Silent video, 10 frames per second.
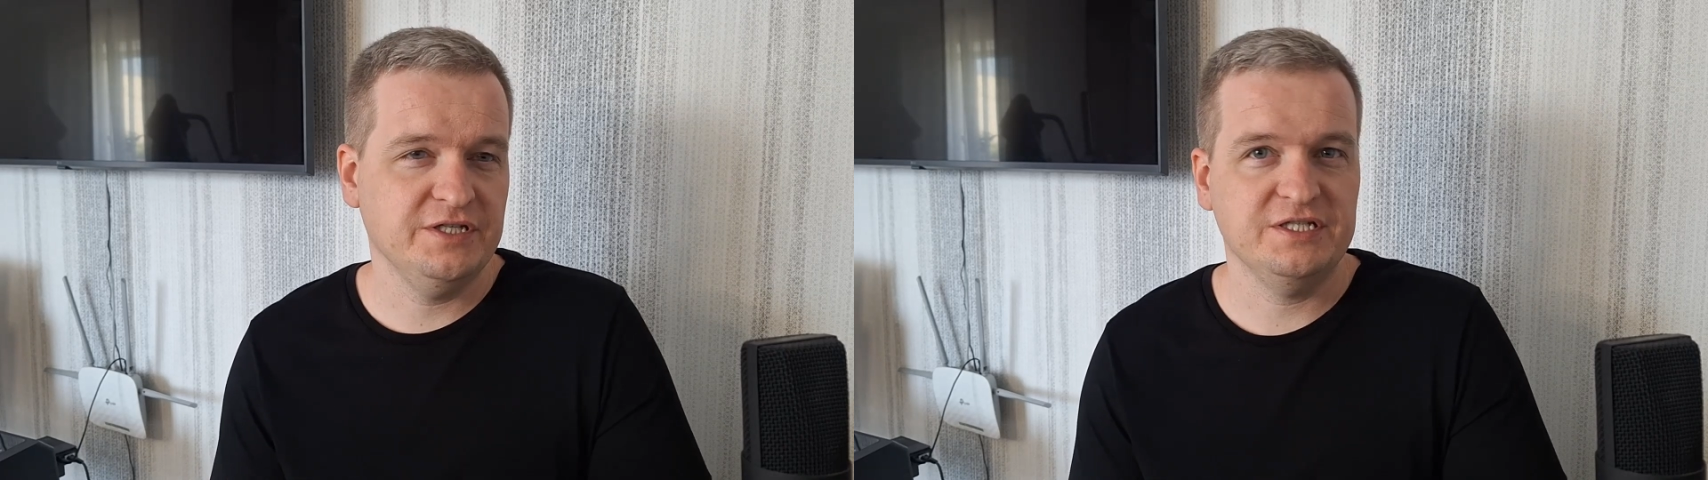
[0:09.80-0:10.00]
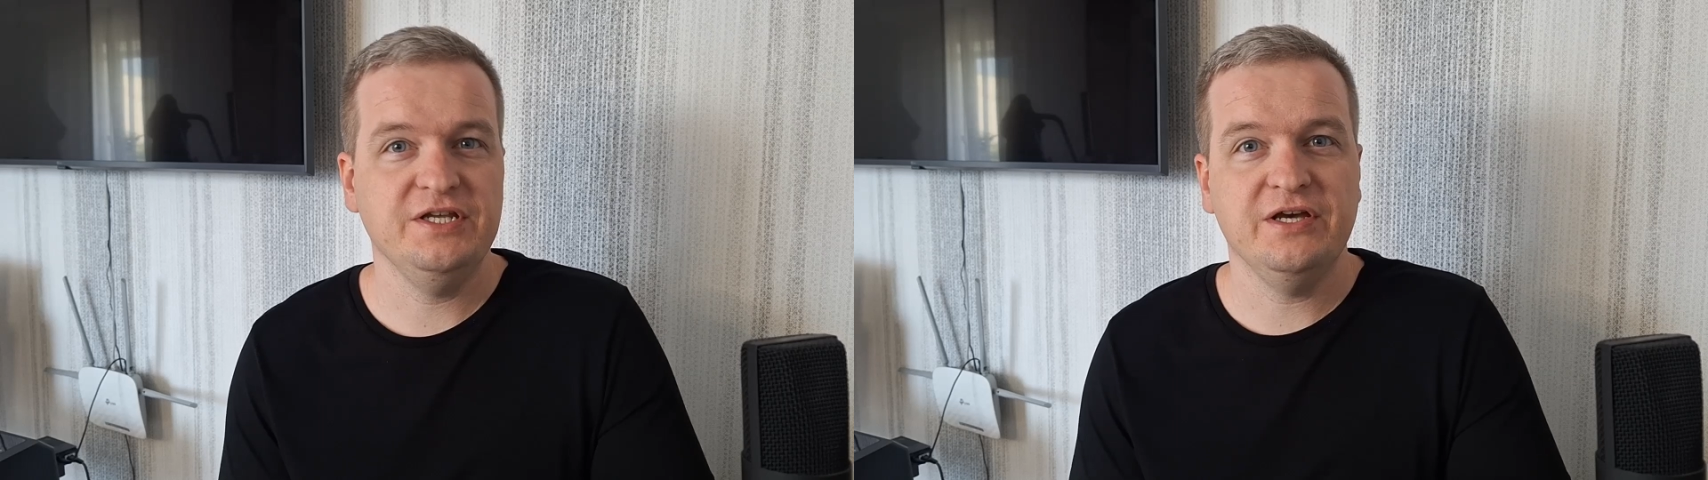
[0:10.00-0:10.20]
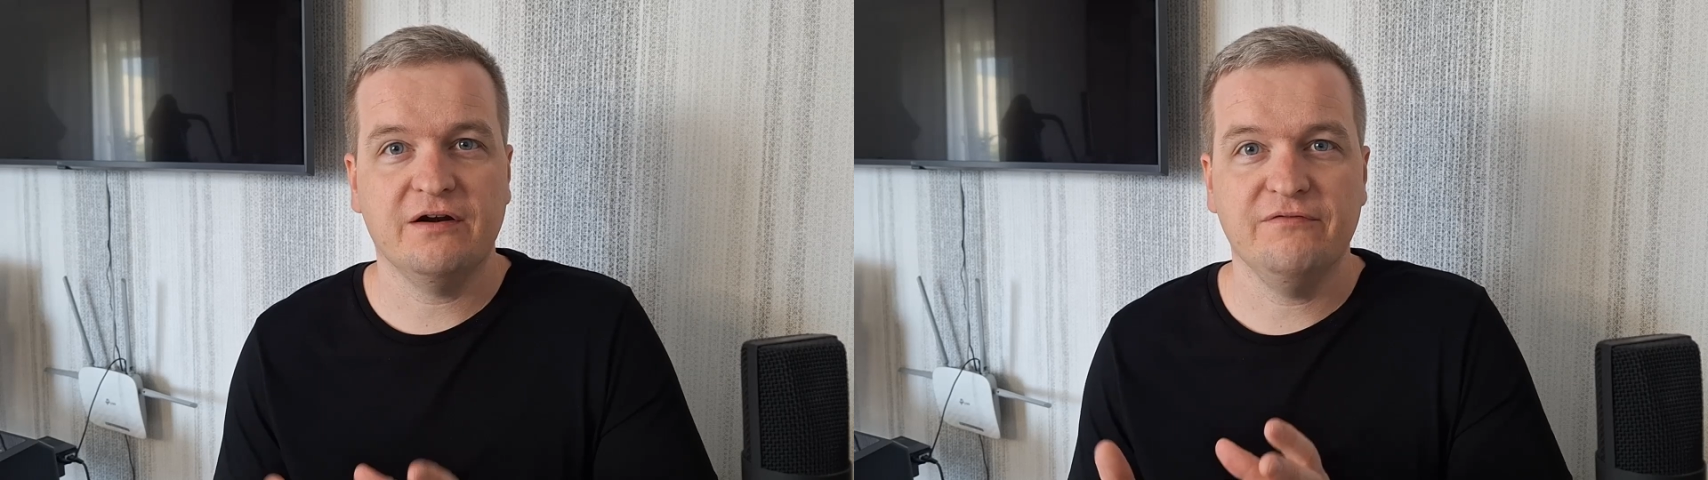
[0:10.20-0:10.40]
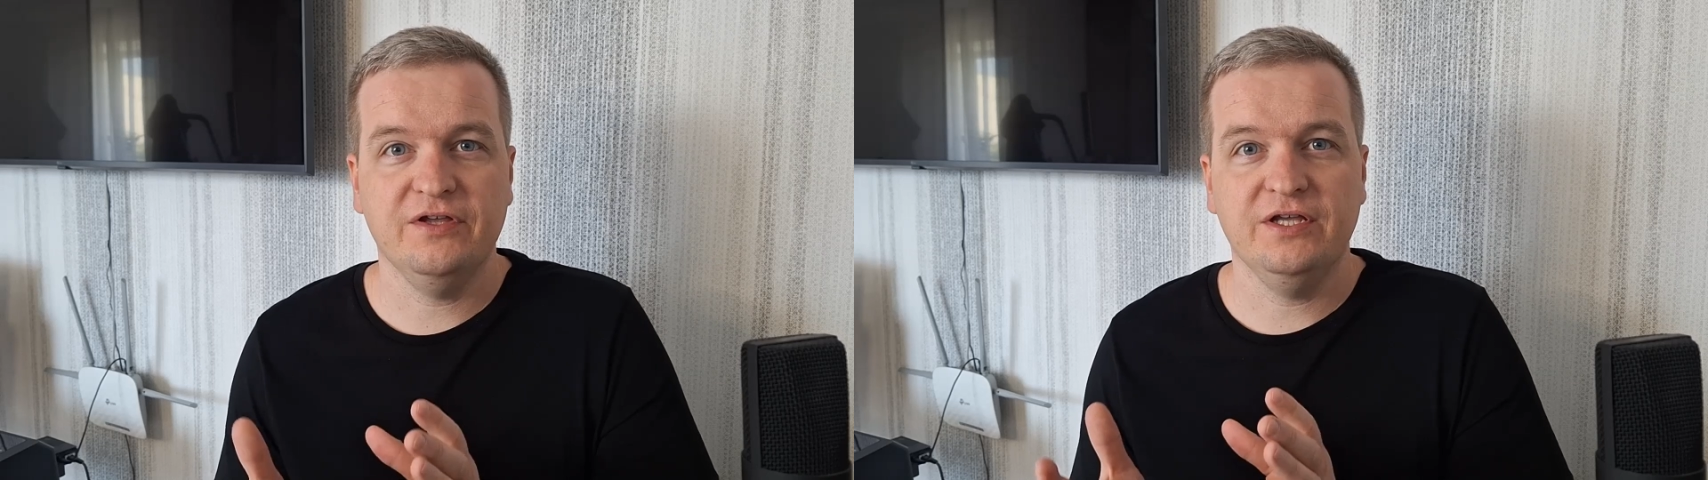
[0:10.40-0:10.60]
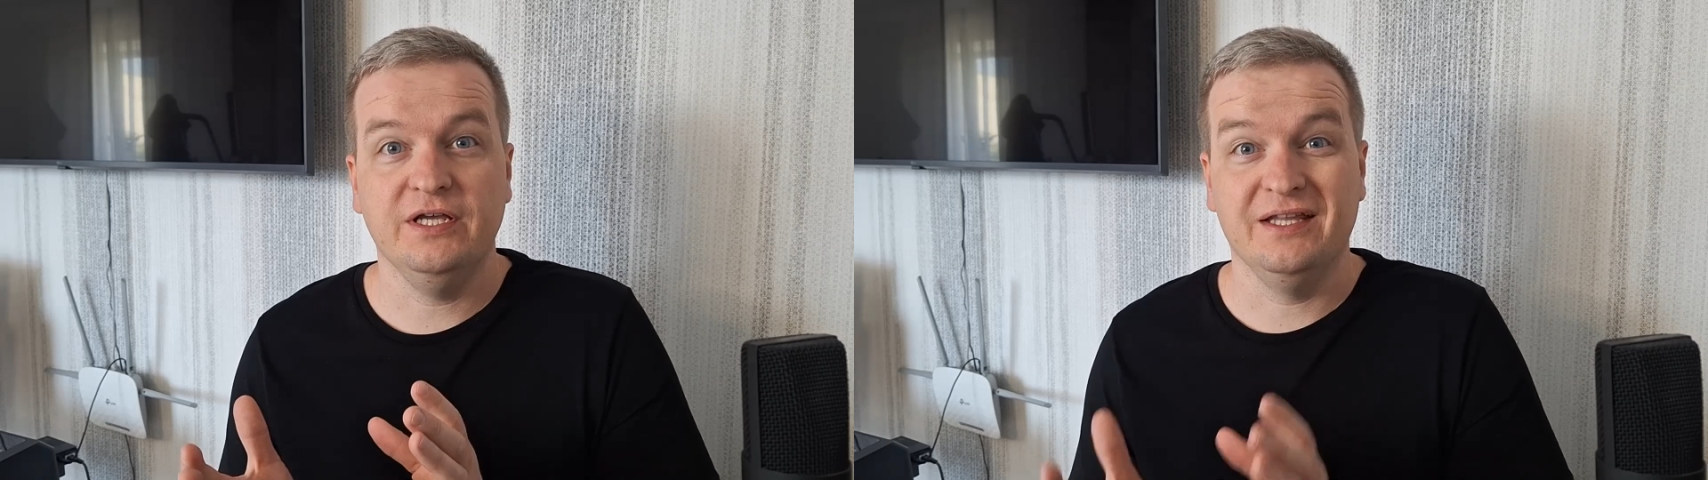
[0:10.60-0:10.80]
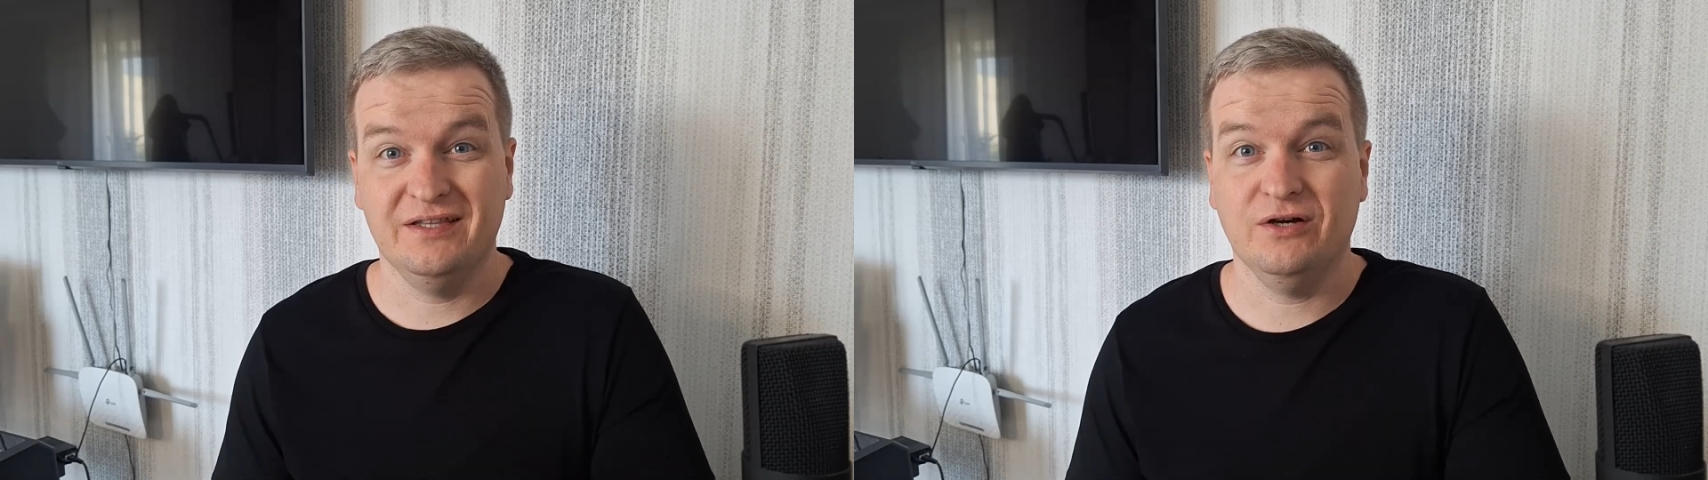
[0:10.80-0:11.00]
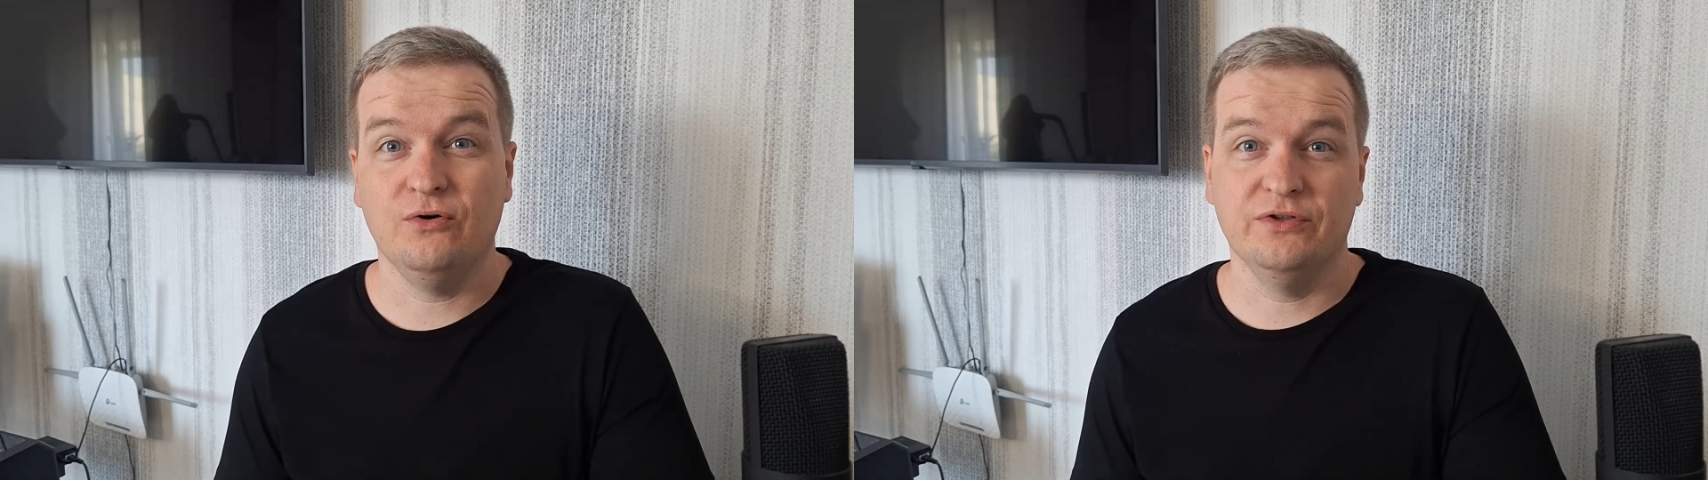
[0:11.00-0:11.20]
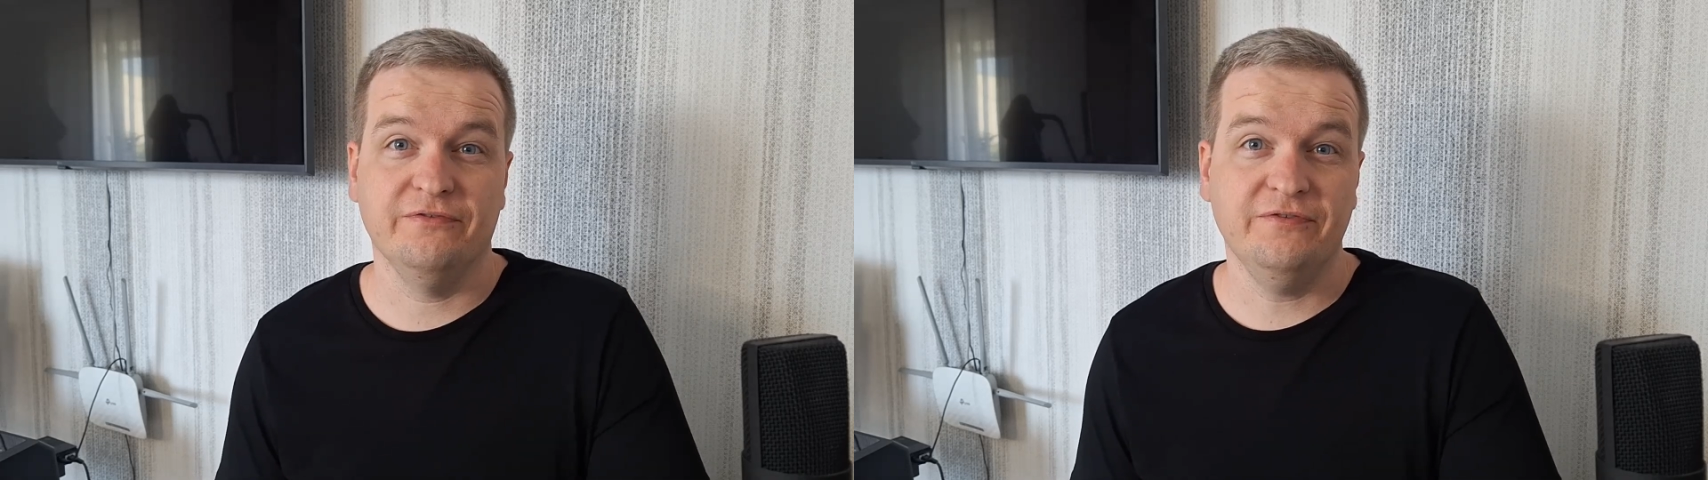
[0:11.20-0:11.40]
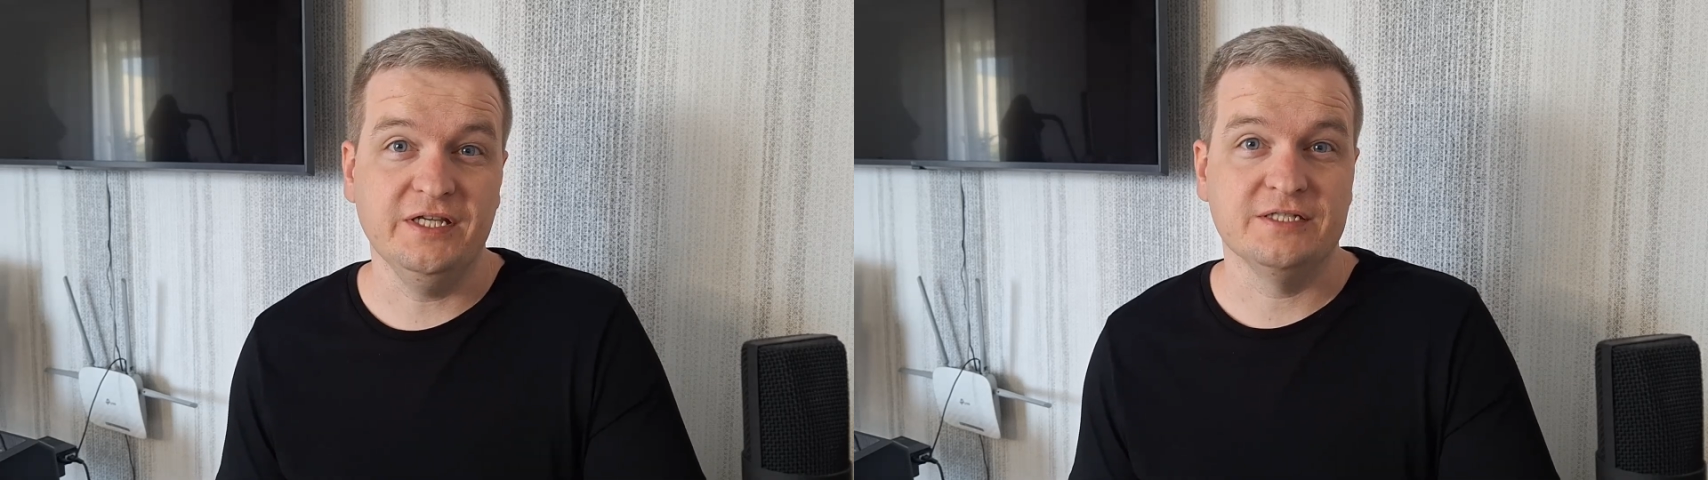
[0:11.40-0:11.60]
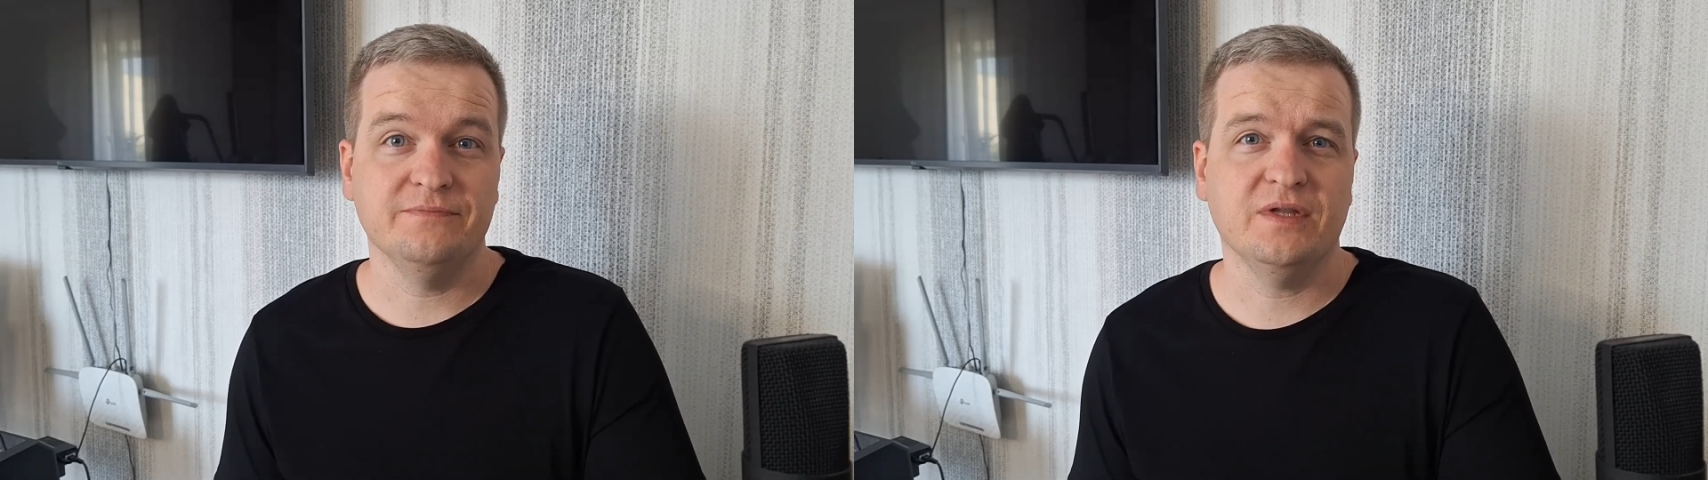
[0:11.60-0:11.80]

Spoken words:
CR-V and the Honda Fit,